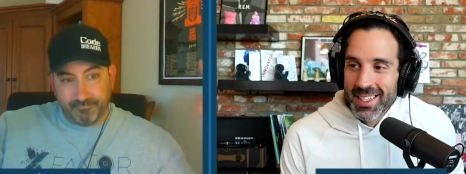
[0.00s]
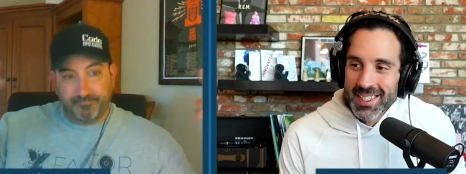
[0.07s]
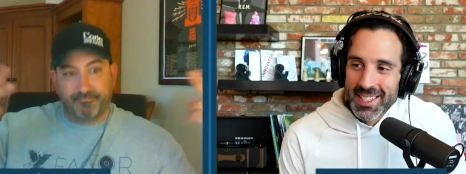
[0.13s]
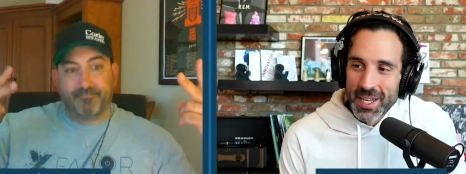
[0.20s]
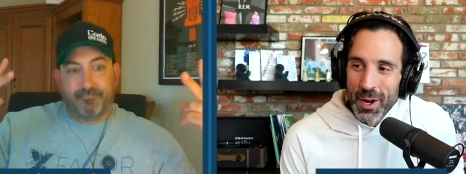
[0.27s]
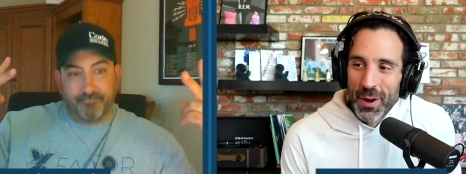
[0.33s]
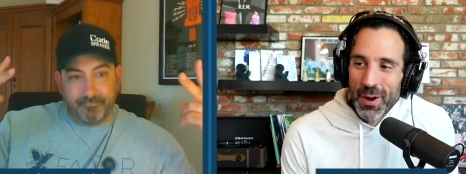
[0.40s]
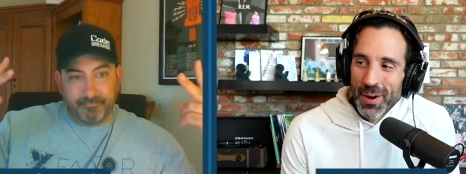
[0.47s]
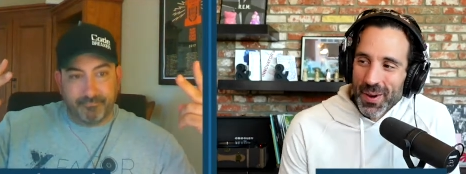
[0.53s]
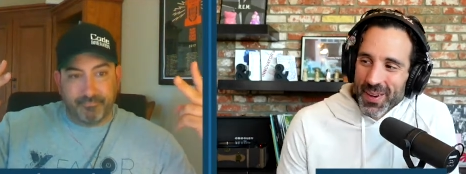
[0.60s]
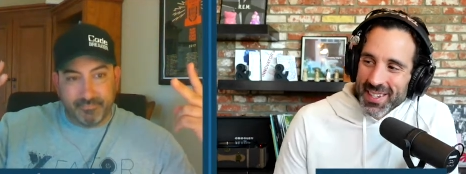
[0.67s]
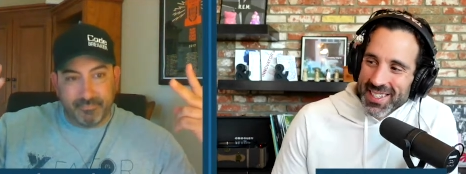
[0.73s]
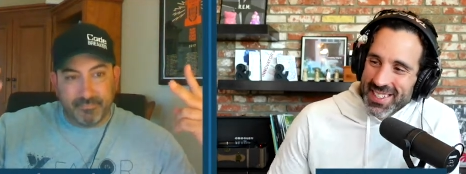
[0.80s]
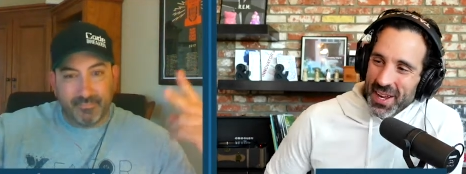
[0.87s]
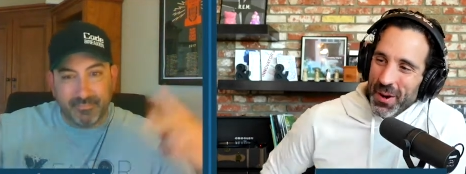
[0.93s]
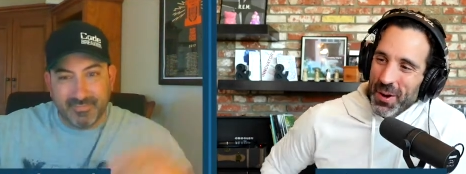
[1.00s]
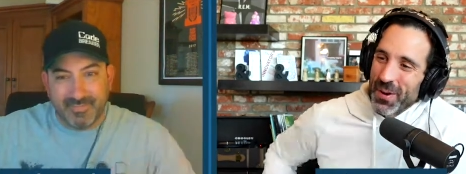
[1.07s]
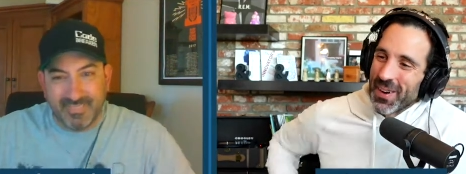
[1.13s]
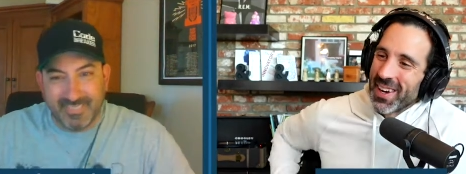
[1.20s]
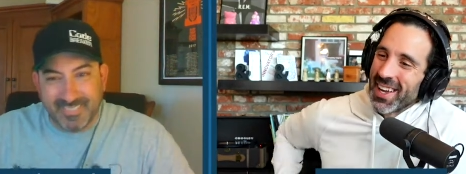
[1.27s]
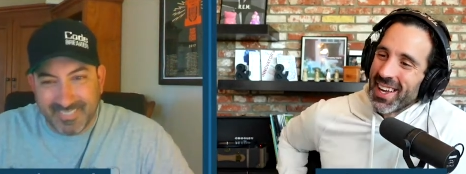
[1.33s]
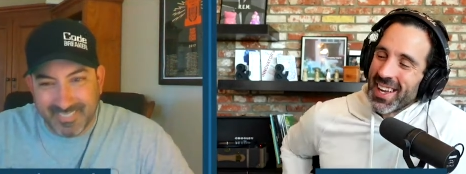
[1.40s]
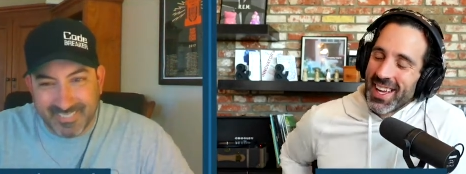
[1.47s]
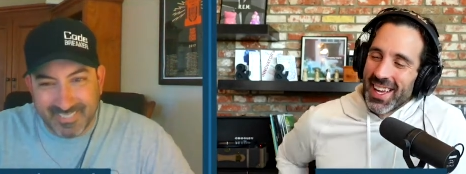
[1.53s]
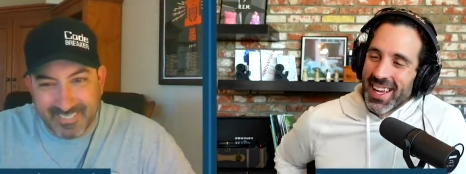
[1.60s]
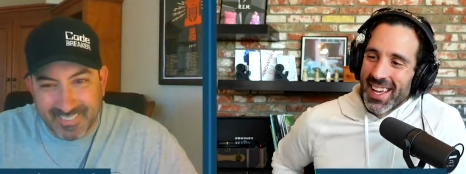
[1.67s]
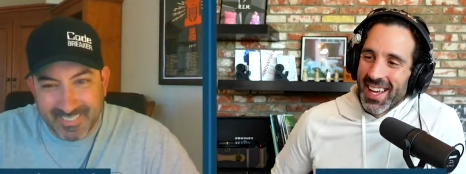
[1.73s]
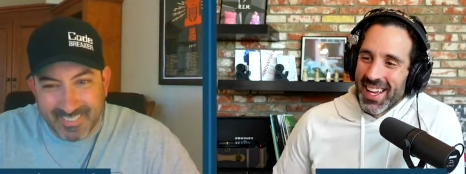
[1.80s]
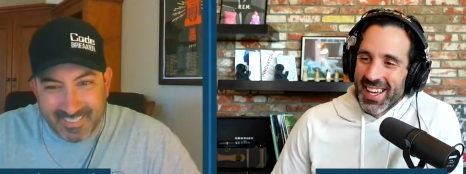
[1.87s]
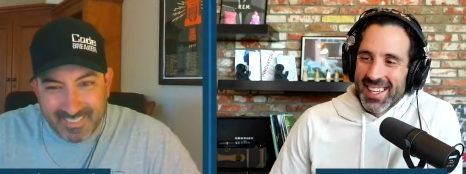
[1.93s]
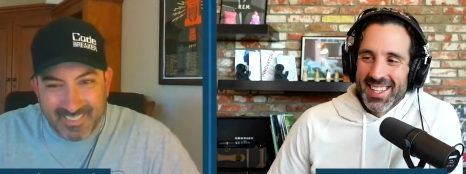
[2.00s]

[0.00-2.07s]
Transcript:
Speaker 1: So I